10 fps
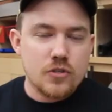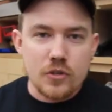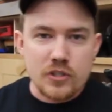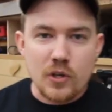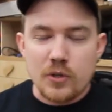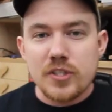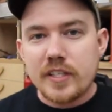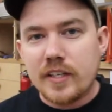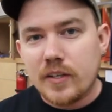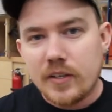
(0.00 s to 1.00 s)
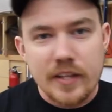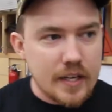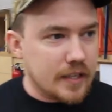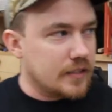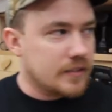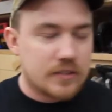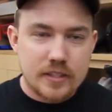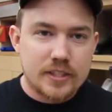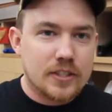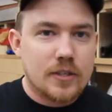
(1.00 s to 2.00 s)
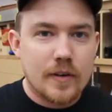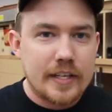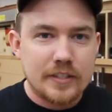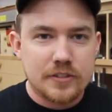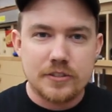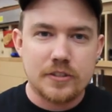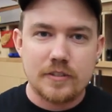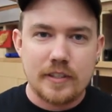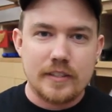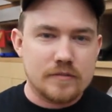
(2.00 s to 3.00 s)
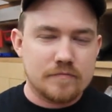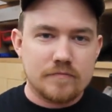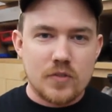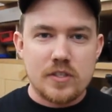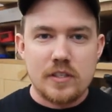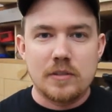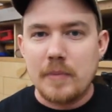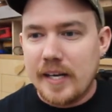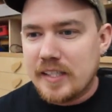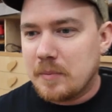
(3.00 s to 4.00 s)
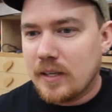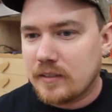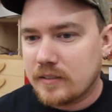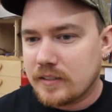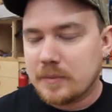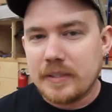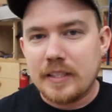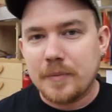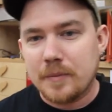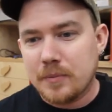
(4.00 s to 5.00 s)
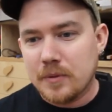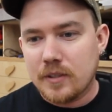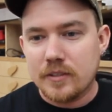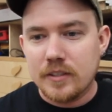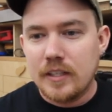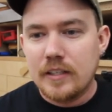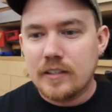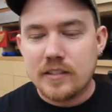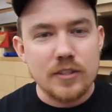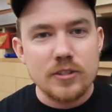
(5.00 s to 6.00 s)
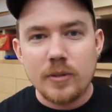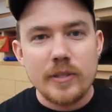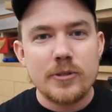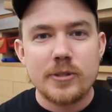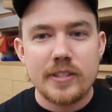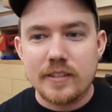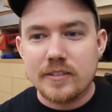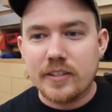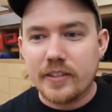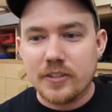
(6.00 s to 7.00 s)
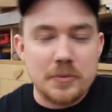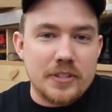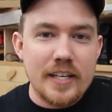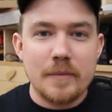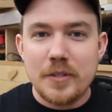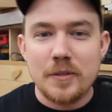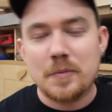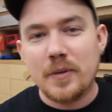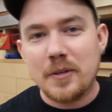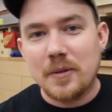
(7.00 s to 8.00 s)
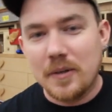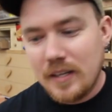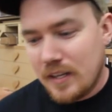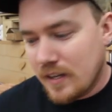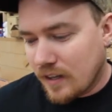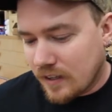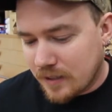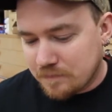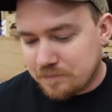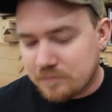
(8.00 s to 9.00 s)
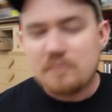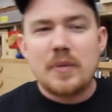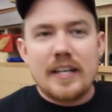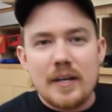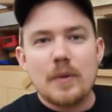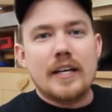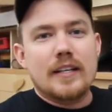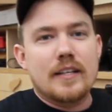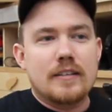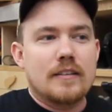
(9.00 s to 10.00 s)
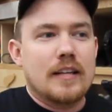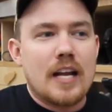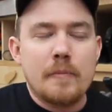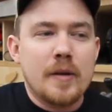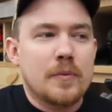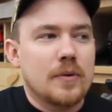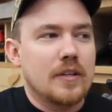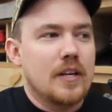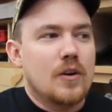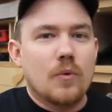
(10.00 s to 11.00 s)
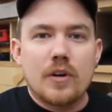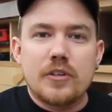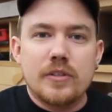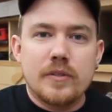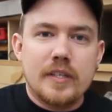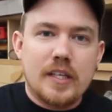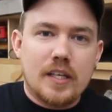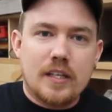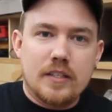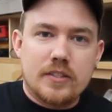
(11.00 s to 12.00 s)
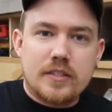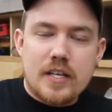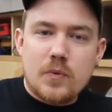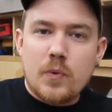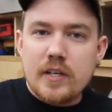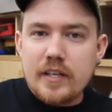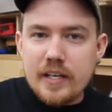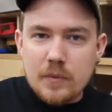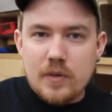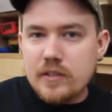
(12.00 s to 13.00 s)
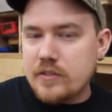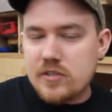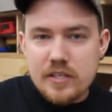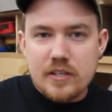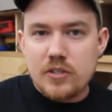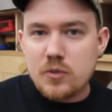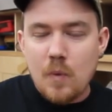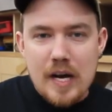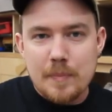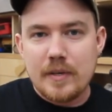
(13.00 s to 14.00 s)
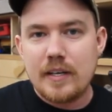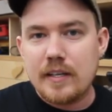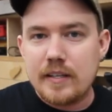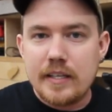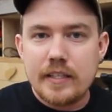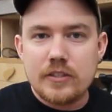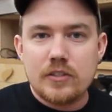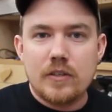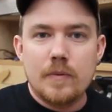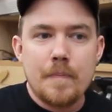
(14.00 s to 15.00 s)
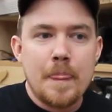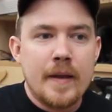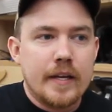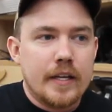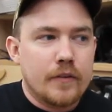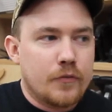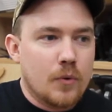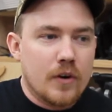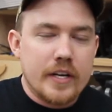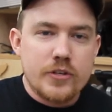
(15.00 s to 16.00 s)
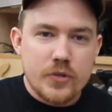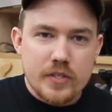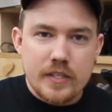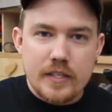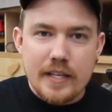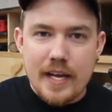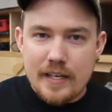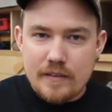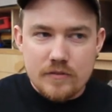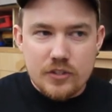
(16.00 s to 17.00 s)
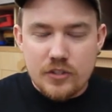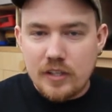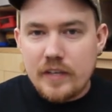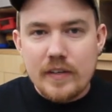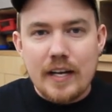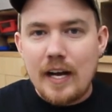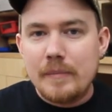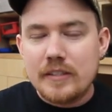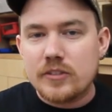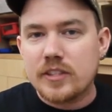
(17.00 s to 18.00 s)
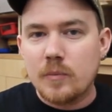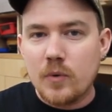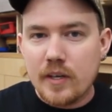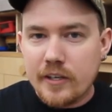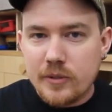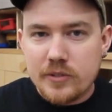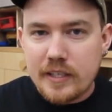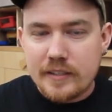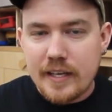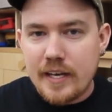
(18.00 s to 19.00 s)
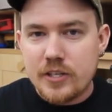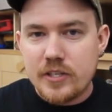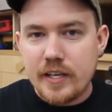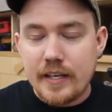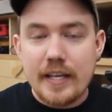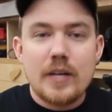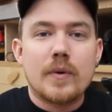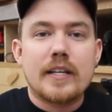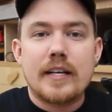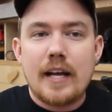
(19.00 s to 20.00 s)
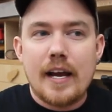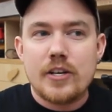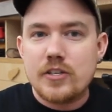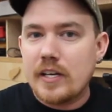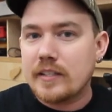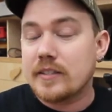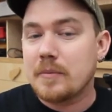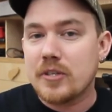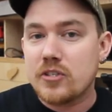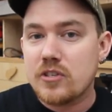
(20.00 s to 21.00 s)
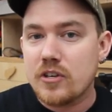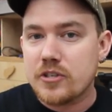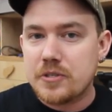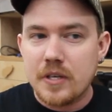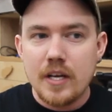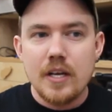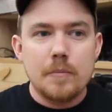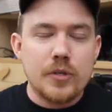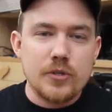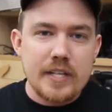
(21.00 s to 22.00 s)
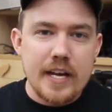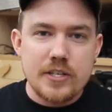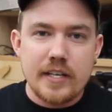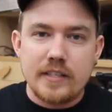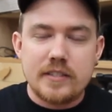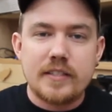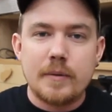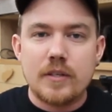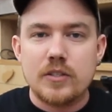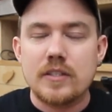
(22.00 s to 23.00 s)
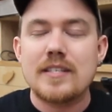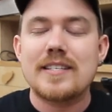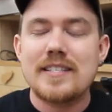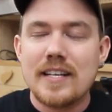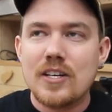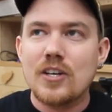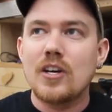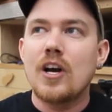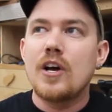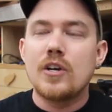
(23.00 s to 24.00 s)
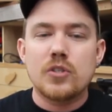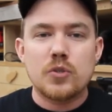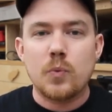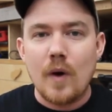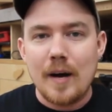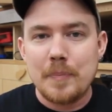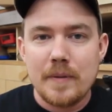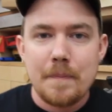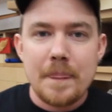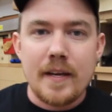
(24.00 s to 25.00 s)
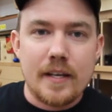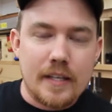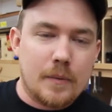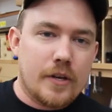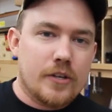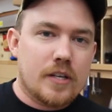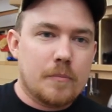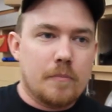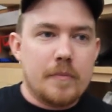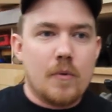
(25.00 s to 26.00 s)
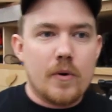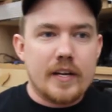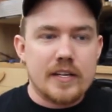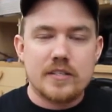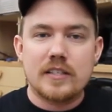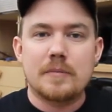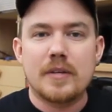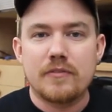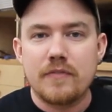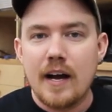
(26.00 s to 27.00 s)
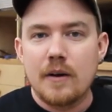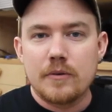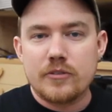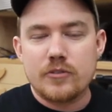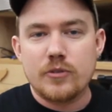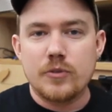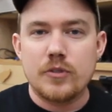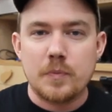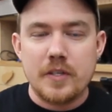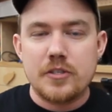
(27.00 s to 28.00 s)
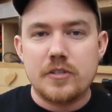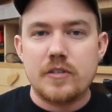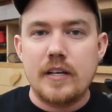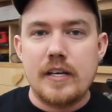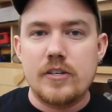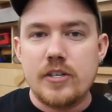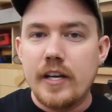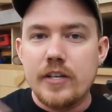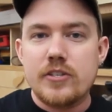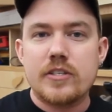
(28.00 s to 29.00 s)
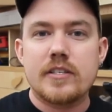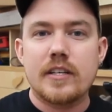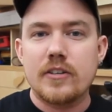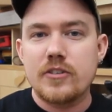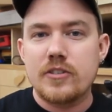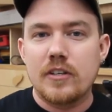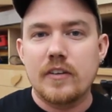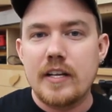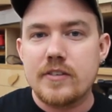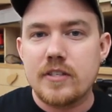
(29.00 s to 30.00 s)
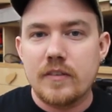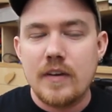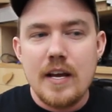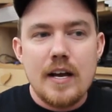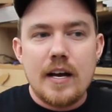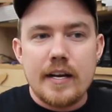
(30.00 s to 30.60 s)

So this whole sticker thing, this sticker craze is just like still mind boggling to me that people are still so interested in stickers, which I am too. It's pretty cool. Um, but anyway, uh, a lot of people want to do the uh, send one, get one sticker swap kind of thing. So if you are interested in that, leave a comment somewhere and use like the hashtag, anywhere that hashtags can be searched. But use the hashtag stickers, sticker swap. And that way you can more easily be found to switch and change stickers and all that stuff.